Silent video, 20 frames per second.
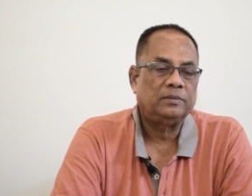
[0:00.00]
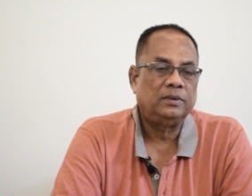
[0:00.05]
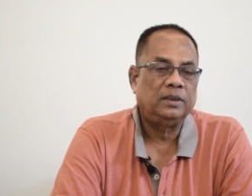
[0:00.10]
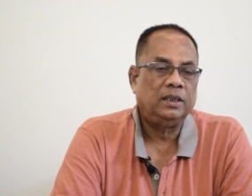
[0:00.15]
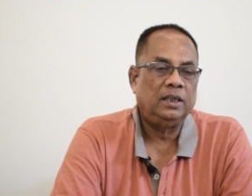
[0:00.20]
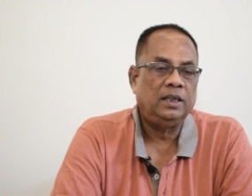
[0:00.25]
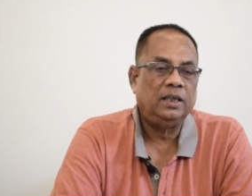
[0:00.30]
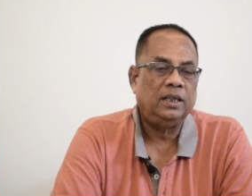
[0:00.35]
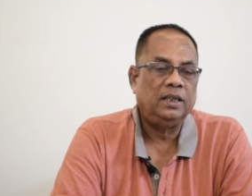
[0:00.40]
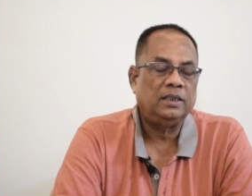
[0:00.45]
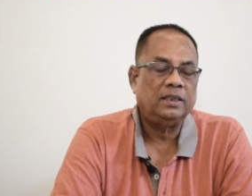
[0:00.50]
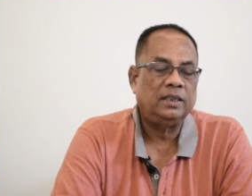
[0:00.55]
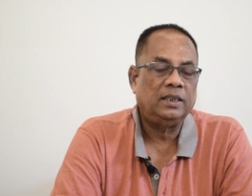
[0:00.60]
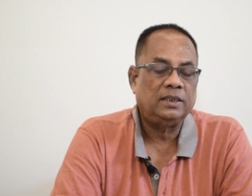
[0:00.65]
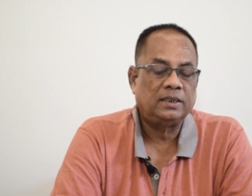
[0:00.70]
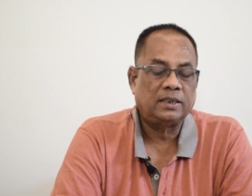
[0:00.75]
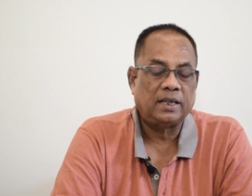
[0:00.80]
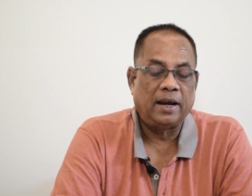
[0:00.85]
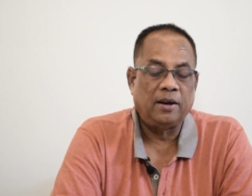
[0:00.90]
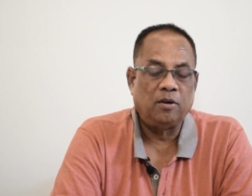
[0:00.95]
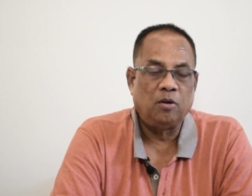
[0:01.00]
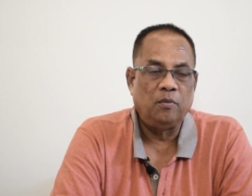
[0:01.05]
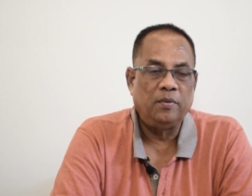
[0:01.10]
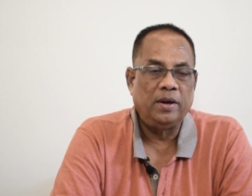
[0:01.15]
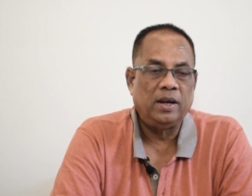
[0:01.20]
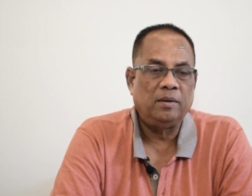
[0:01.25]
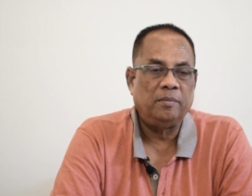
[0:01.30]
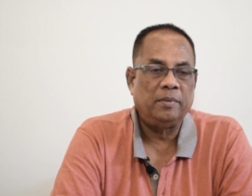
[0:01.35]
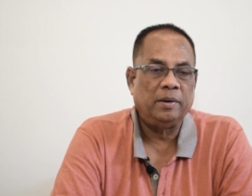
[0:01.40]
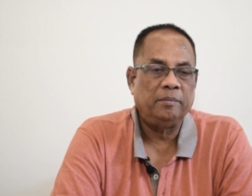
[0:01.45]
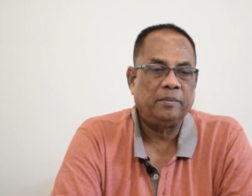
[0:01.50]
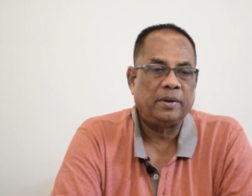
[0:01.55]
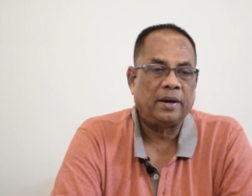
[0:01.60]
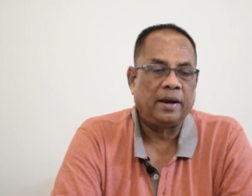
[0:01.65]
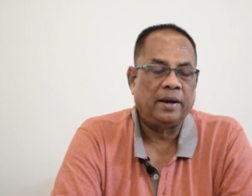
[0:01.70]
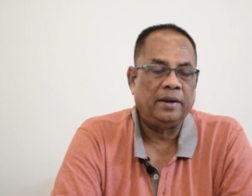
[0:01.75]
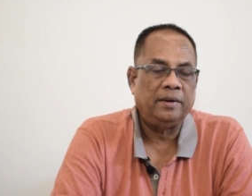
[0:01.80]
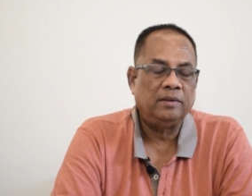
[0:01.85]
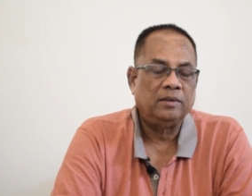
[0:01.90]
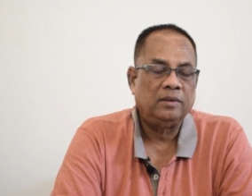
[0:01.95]
The, the synovial
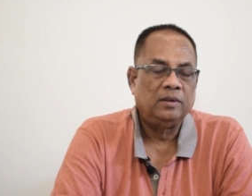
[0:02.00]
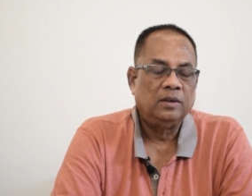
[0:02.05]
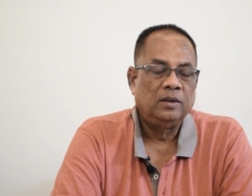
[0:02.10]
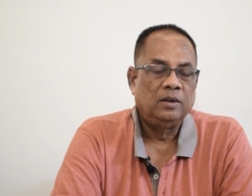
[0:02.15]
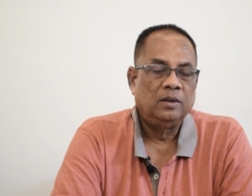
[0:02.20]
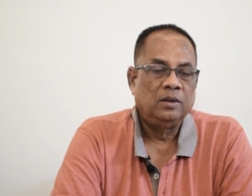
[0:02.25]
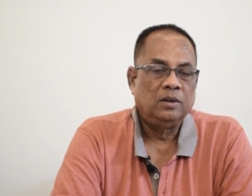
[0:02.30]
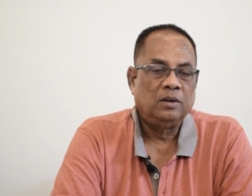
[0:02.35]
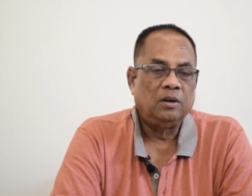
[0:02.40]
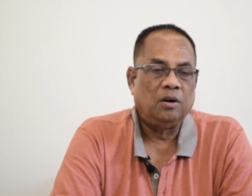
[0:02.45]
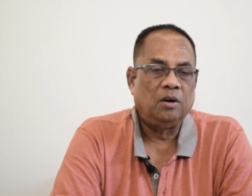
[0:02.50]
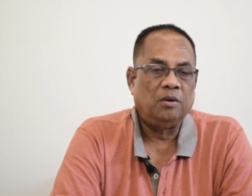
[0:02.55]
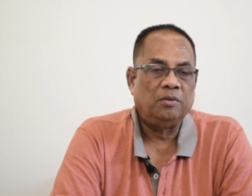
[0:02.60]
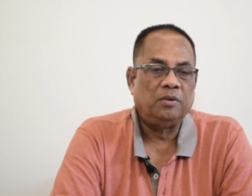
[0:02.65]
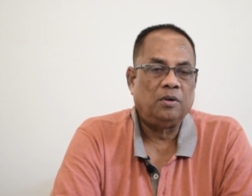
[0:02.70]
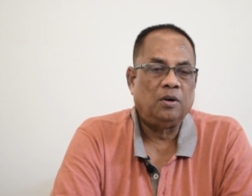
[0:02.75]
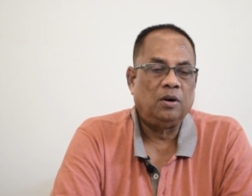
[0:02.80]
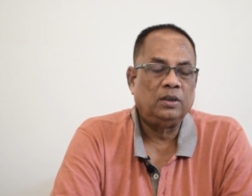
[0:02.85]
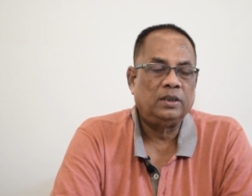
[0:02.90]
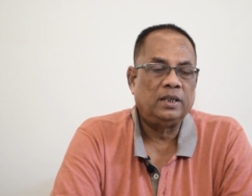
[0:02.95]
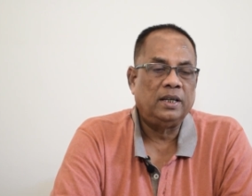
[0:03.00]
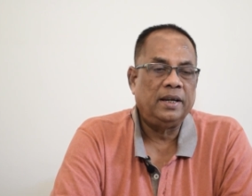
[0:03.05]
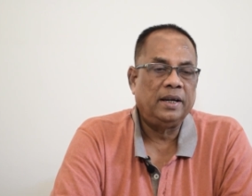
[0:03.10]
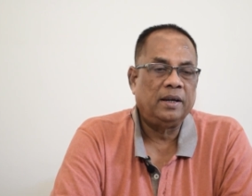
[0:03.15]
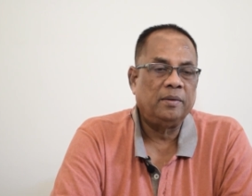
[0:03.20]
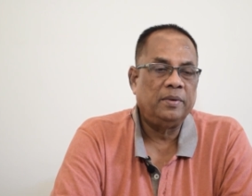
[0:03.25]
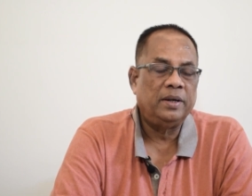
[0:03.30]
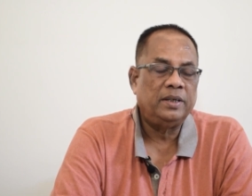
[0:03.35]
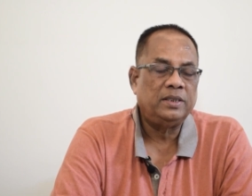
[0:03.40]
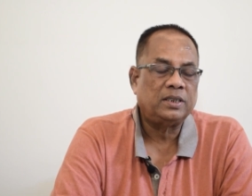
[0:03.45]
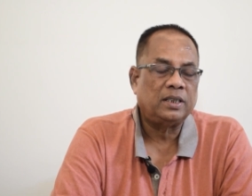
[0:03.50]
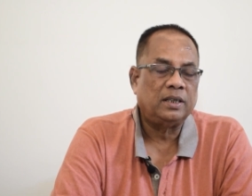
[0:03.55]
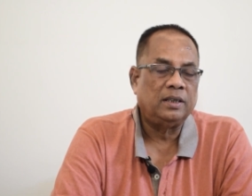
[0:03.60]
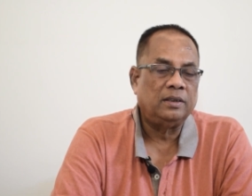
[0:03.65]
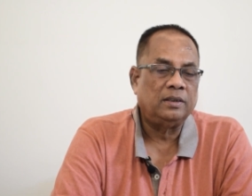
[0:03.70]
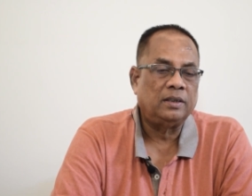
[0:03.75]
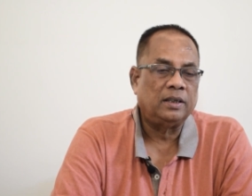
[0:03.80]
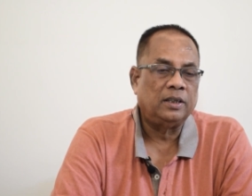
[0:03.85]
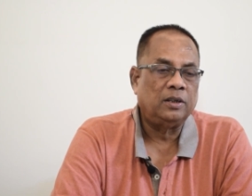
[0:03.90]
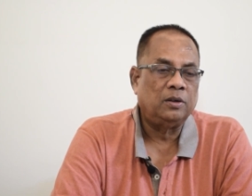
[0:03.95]
membrane of all the ligaments
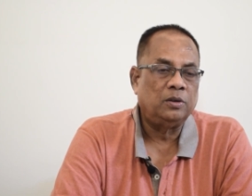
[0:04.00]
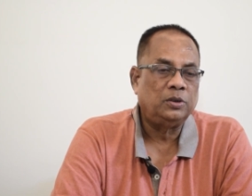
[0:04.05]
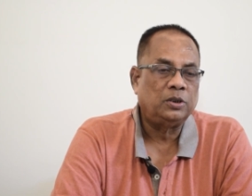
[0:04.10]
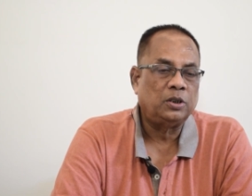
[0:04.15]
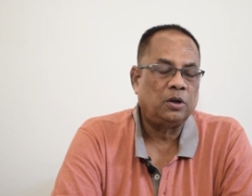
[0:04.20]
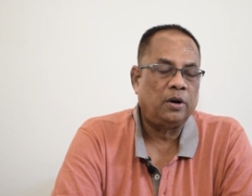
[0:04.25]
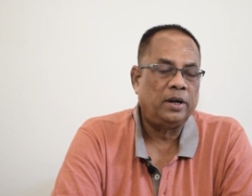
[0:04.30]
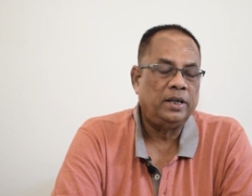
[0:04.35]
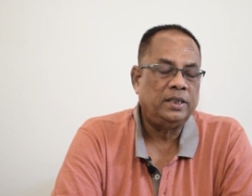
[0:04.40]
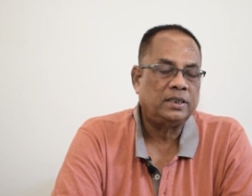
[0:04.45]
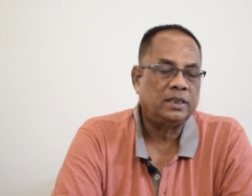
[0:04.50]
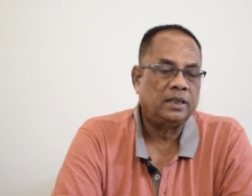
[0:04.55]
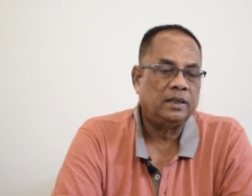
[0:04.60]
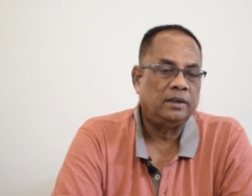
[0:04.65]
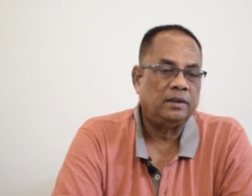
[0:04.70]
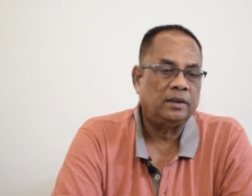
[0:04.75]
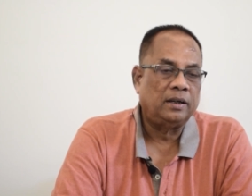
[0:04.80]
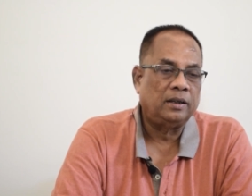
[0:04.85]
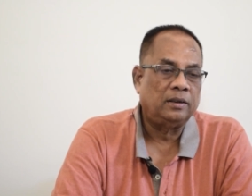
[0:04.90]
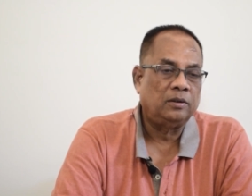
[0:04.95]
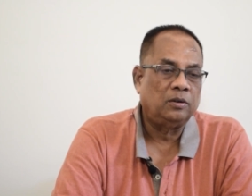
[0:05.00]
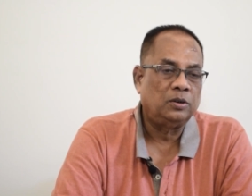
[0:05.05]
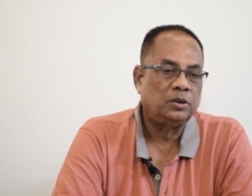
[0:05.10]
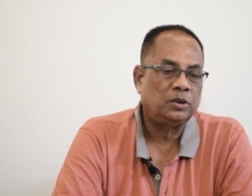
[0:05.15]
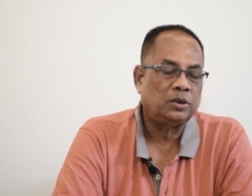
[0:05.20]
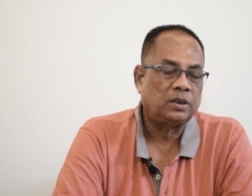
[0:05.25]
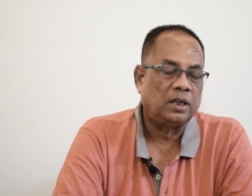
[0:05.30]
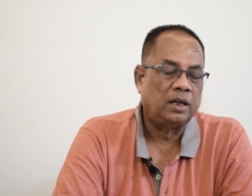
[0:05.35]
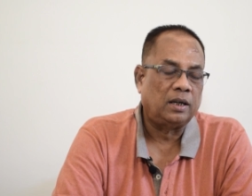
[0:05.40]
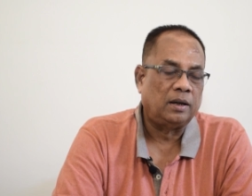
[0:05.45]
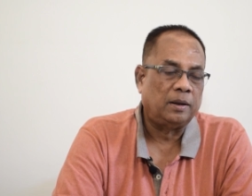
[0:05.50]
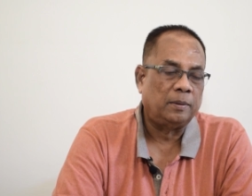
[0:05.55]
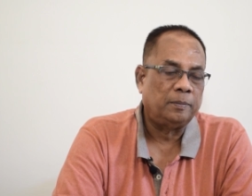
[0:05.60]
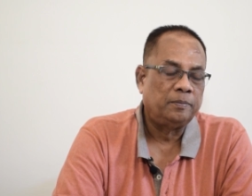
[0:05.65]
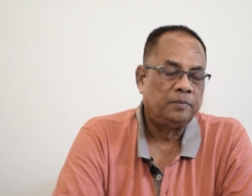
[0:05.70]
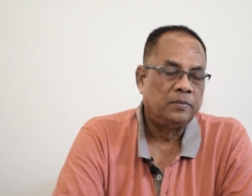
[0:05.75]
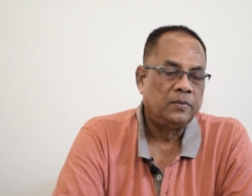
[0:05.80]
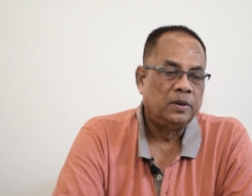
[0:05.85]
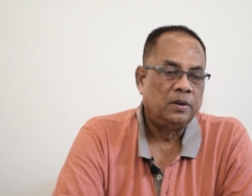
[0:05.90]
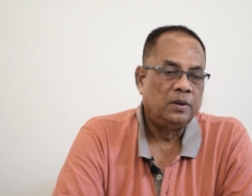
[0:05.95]
and you know joints and uh, those uh,
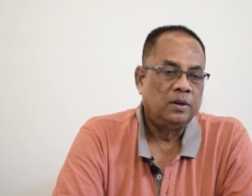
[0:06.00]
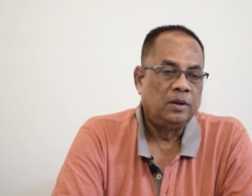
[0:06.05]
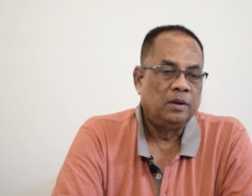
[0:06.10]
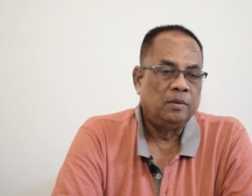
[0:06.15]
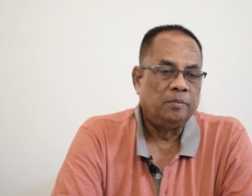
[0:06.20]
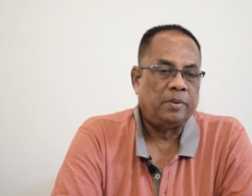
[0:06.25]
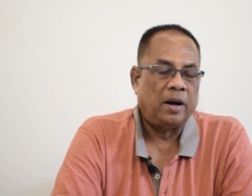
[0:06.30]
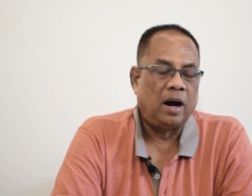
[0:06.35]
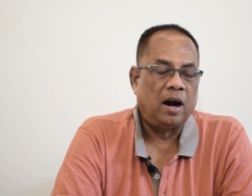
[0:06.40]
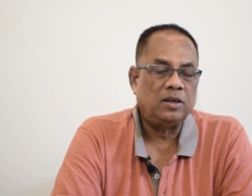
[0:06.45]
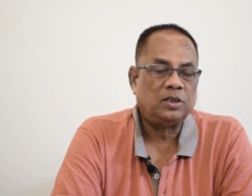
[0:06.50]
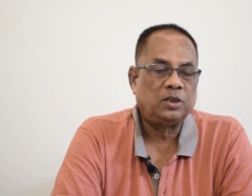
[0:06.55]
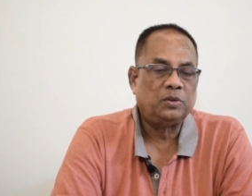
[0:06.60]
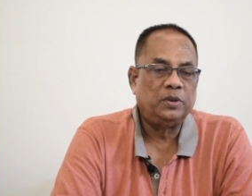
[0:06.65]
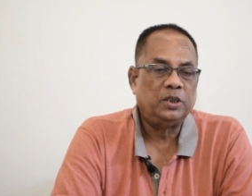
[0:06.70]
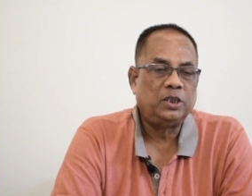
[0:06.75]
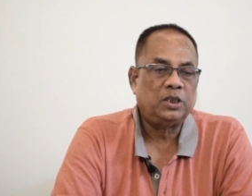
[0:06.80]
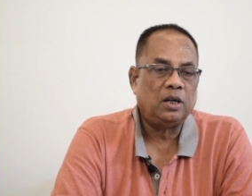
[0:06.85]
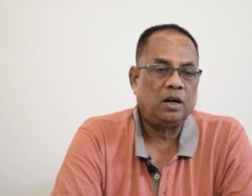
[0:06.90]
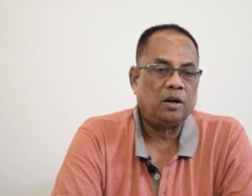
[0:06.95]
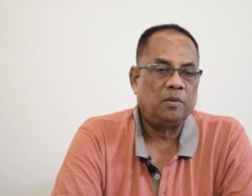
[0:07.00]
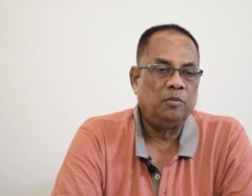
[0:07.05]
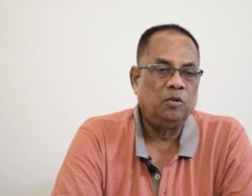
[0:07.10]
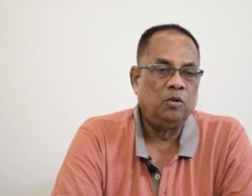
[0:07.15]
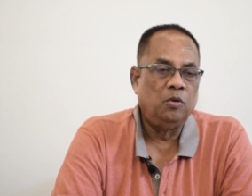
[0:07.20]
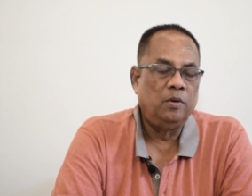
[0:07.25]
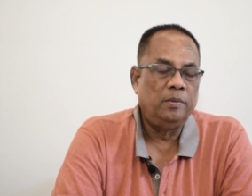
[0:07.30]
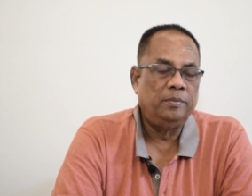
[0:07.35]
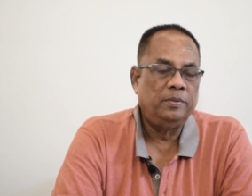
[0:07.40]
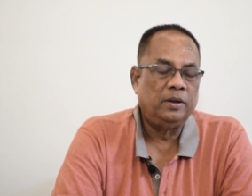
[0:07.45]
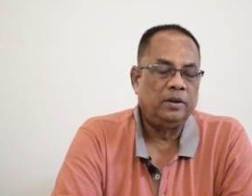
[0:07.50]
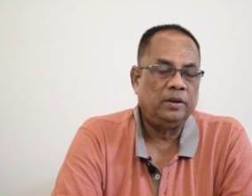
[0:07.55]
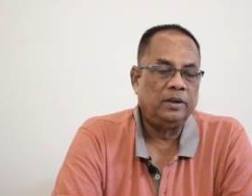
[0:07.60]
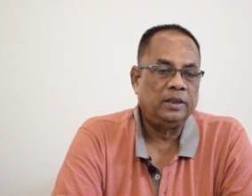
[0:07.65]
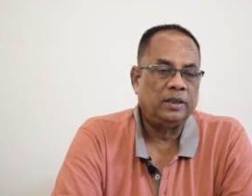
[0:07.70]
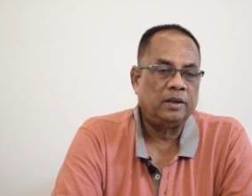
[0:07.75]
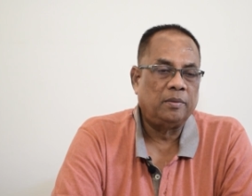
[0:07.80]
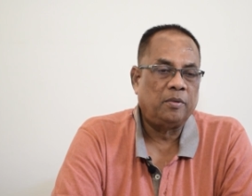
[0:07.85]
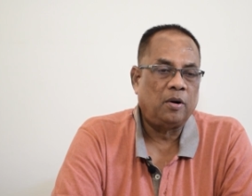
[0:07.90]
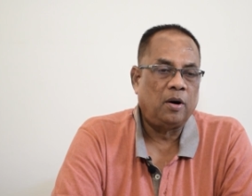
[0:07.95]
parts which are movable
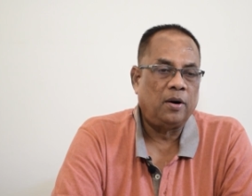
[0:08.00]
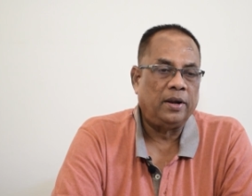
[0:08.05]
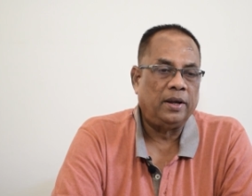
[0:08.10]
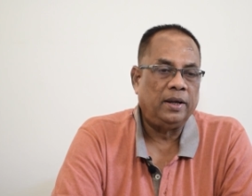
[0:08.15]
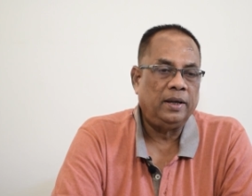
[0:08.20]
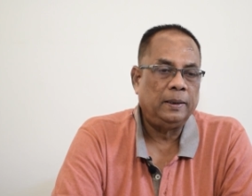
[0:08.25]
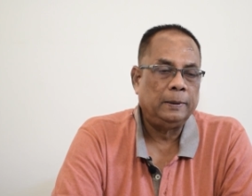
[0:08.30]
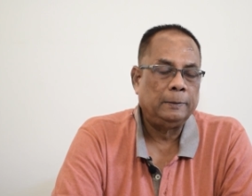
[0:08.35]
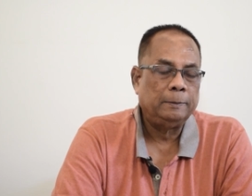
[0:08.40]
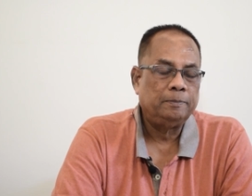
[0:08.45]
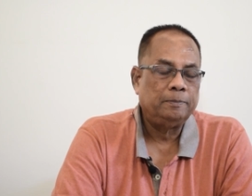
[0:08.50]
in the body